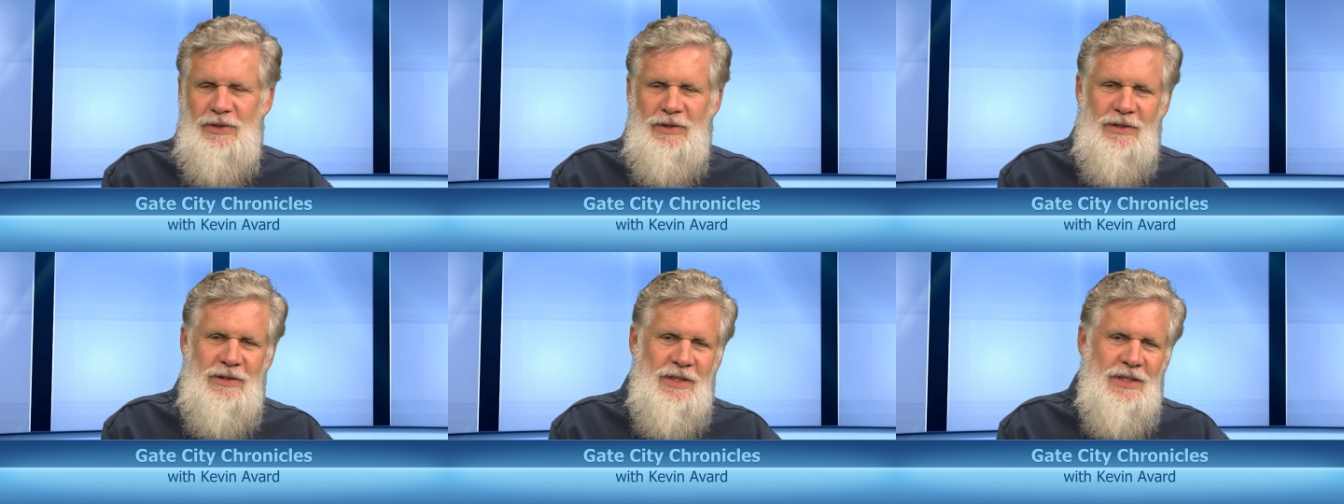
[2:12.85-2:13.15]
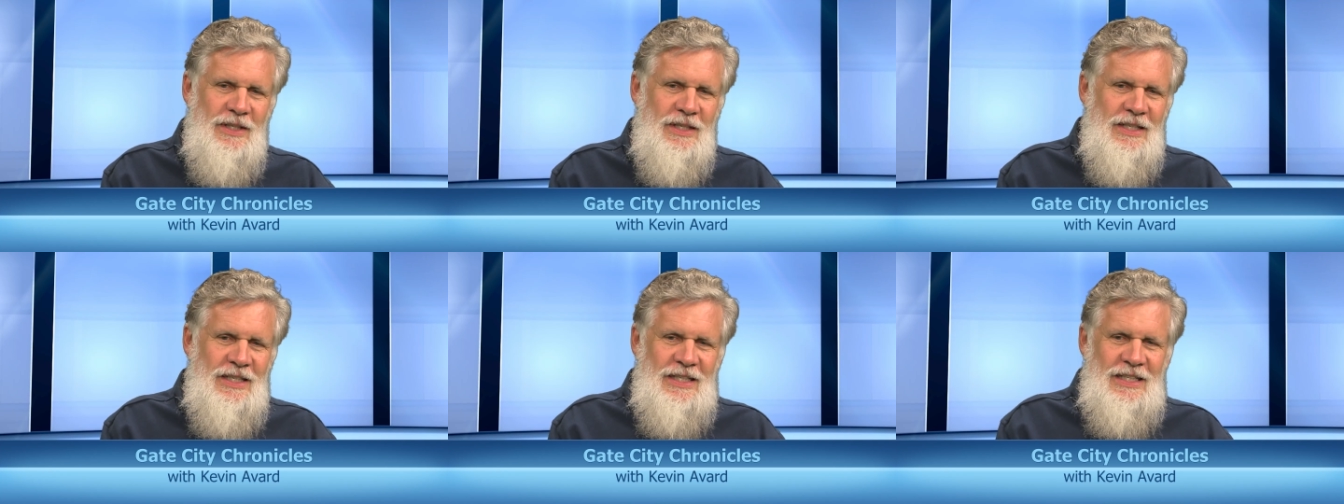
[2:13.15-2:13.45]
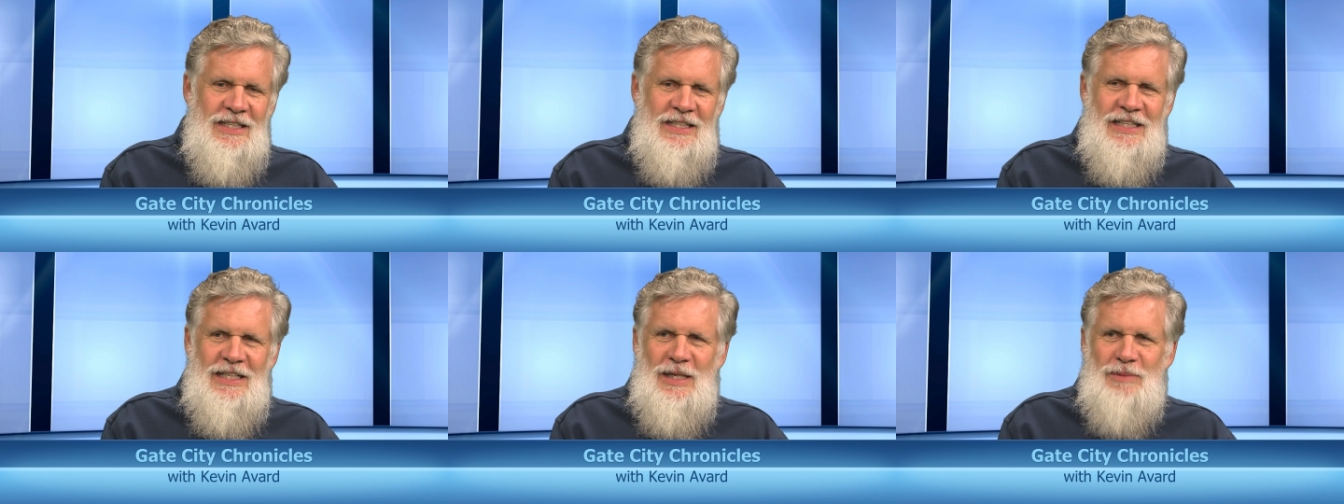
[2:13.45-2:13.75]
And
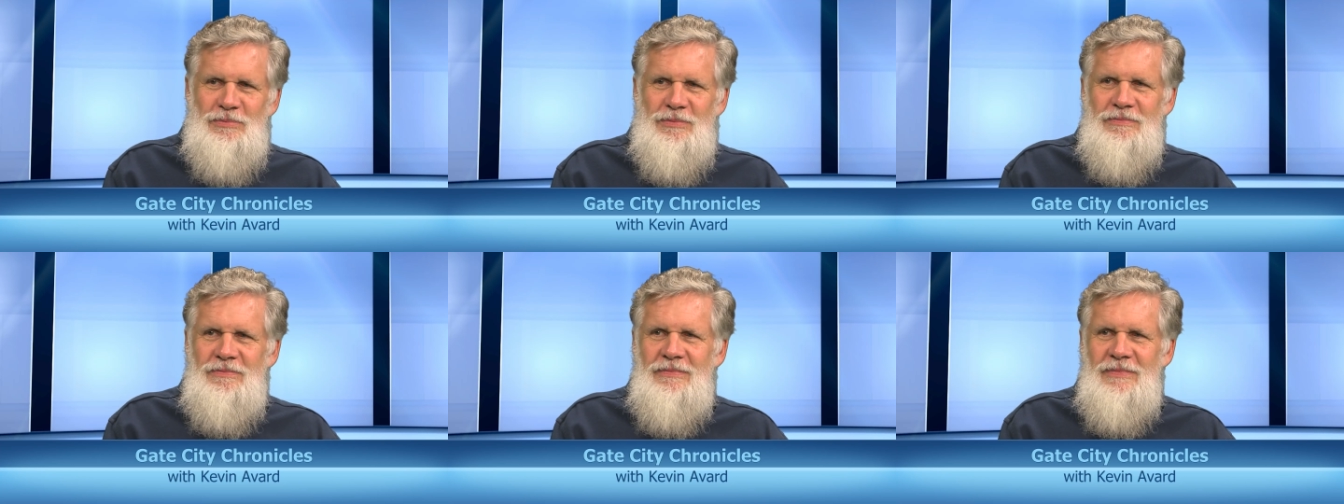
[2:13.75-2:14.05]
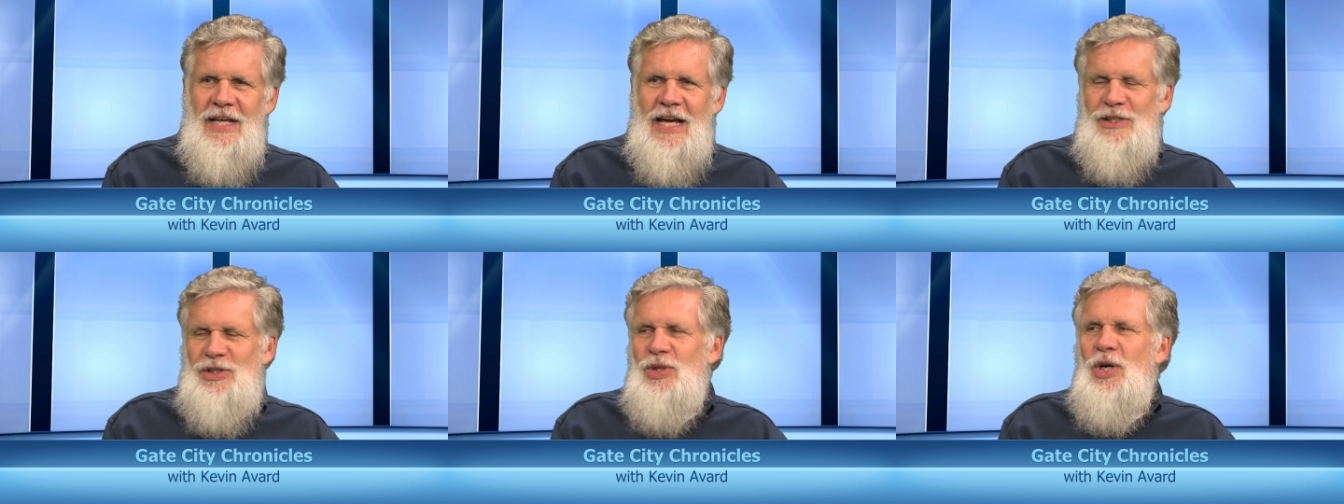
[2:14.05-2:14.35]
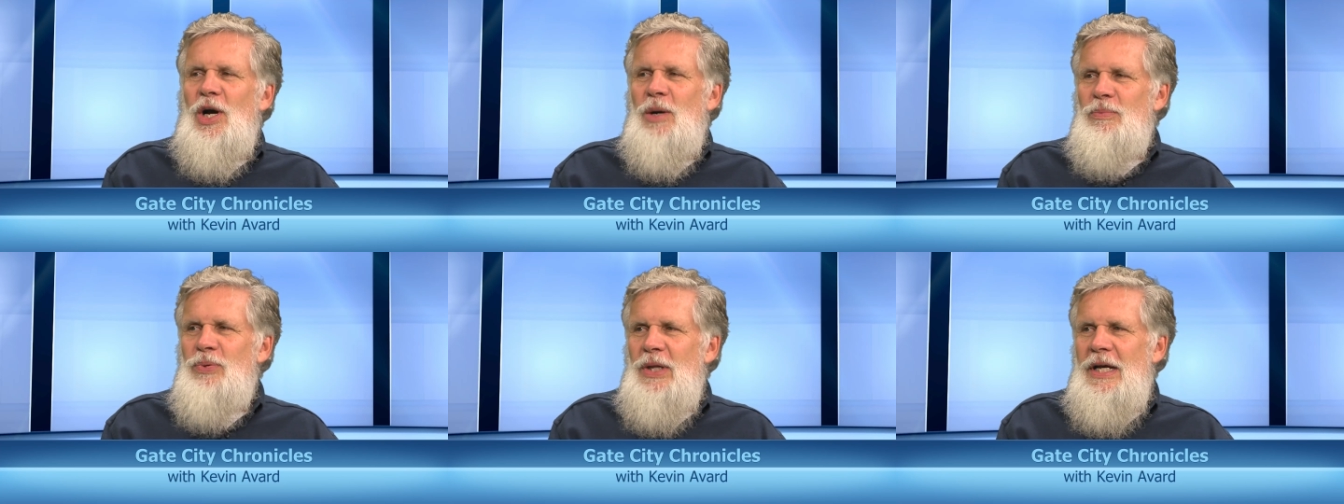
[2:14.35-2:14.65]
I
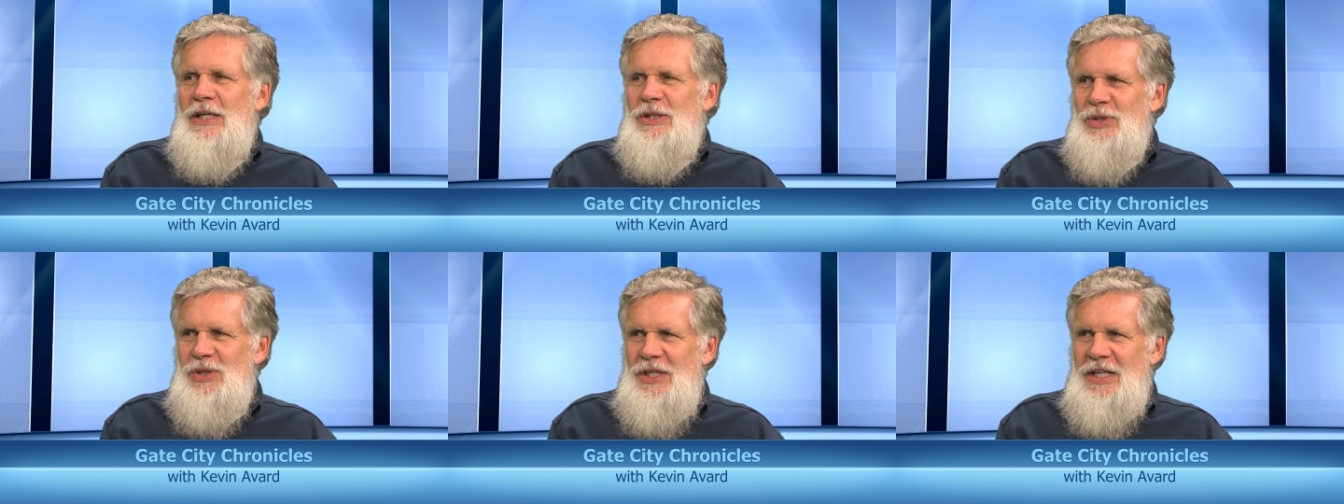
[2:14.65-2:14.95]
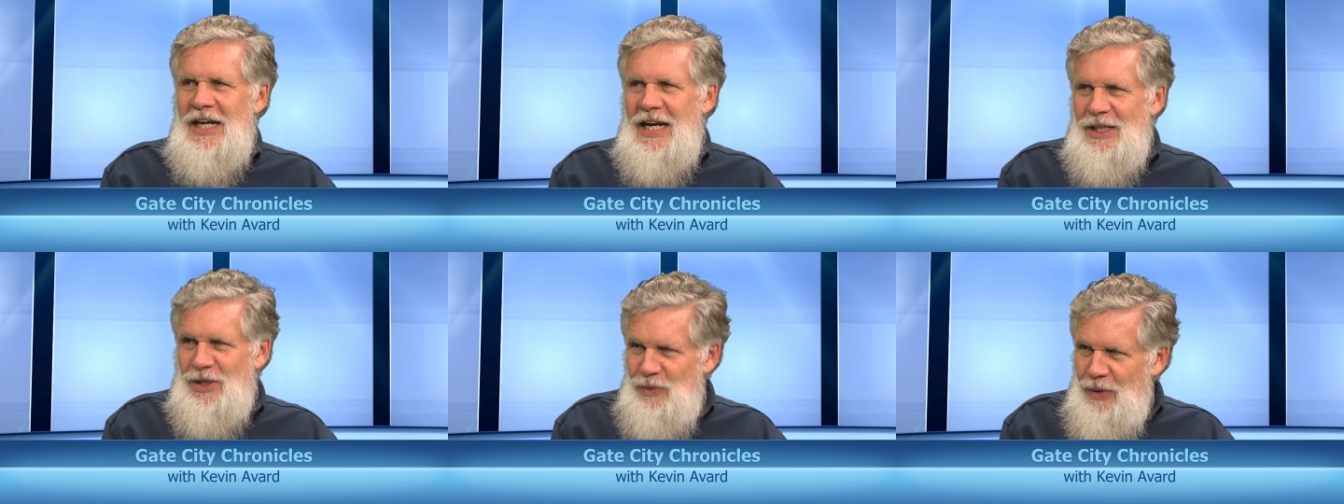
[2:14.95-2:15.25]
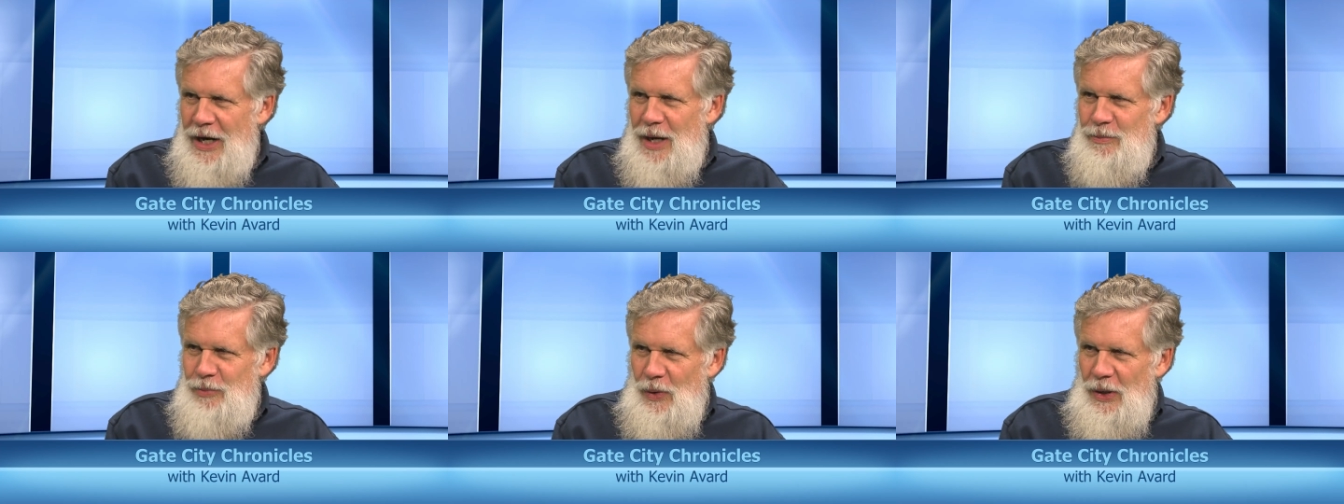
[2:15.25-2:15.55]
saw a plane sitting on the
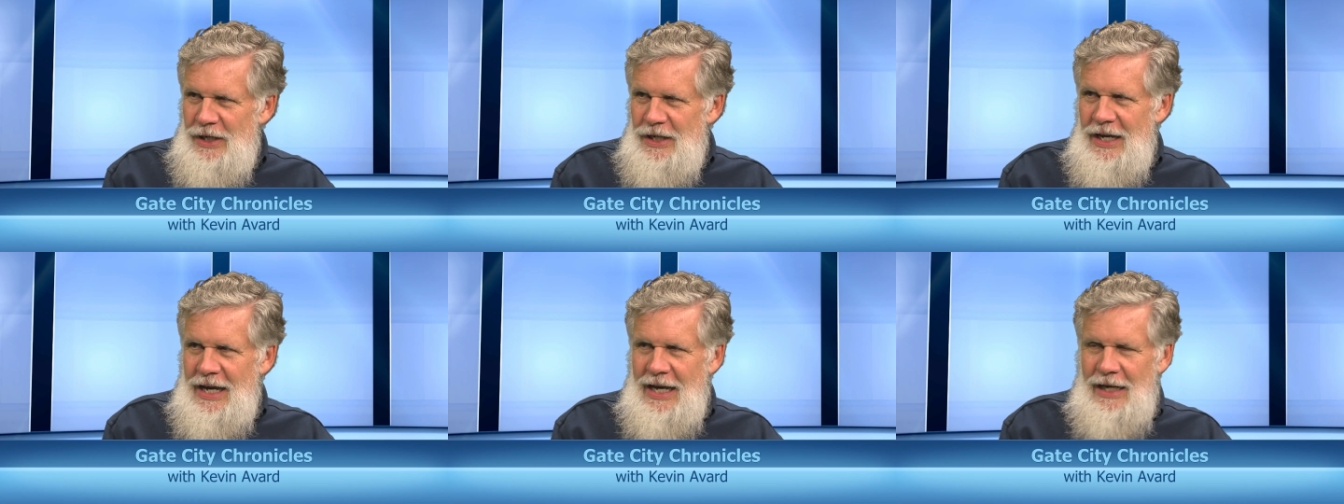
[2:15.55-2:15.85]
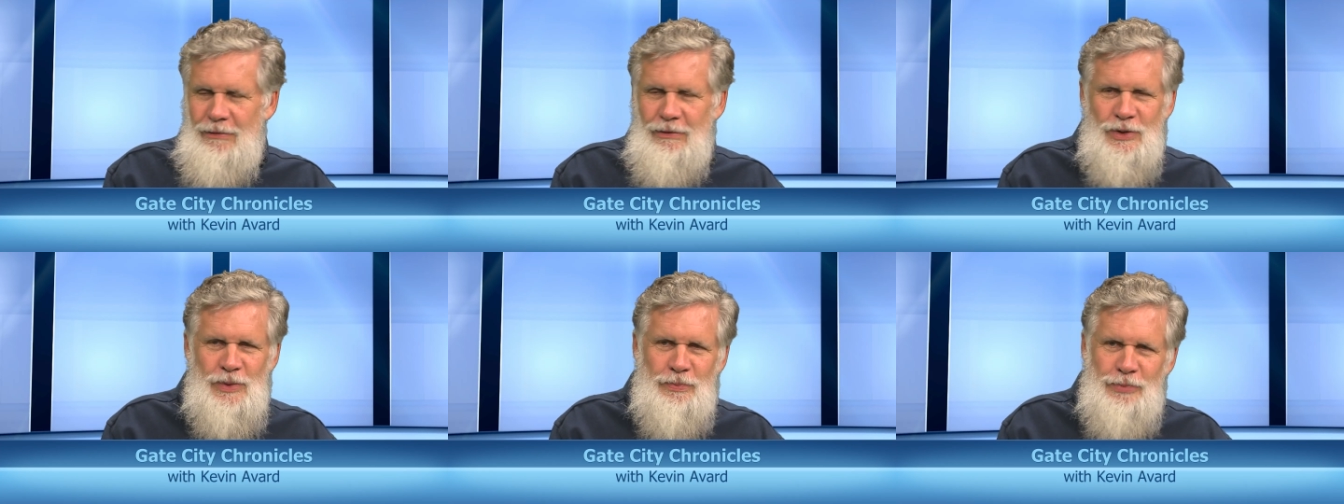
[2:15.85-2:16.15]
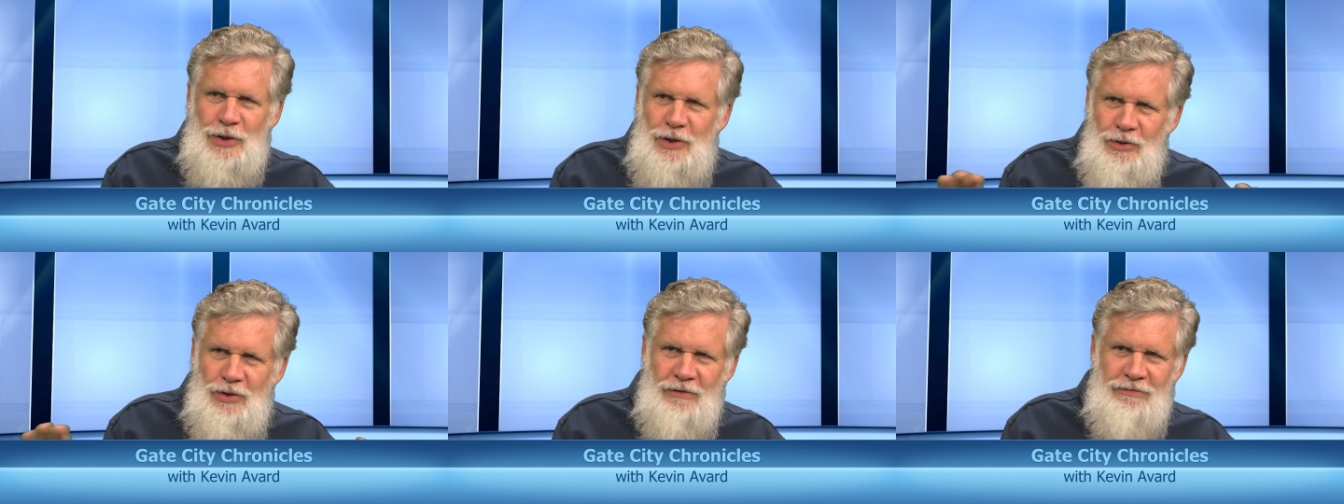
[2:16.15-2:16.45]
ramp one day, and it was
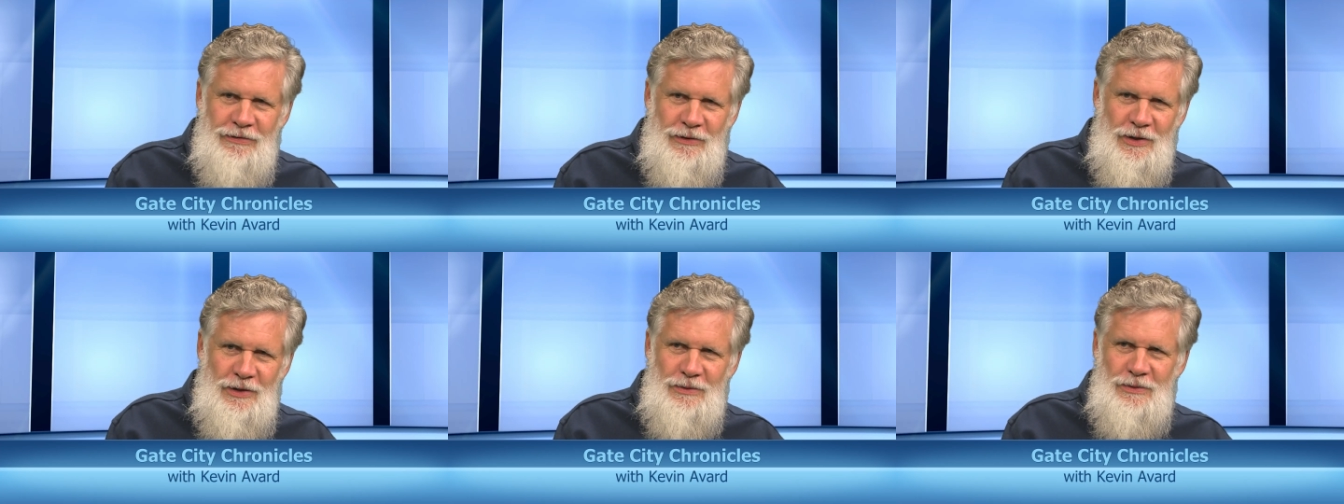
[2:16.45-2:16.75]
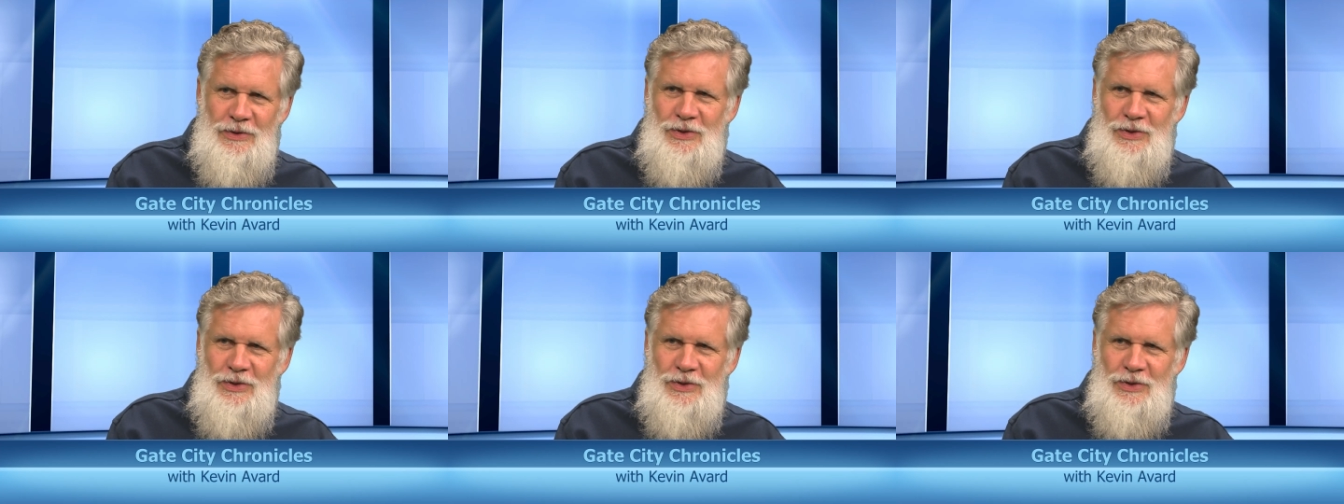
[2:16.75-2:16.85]
beautiful.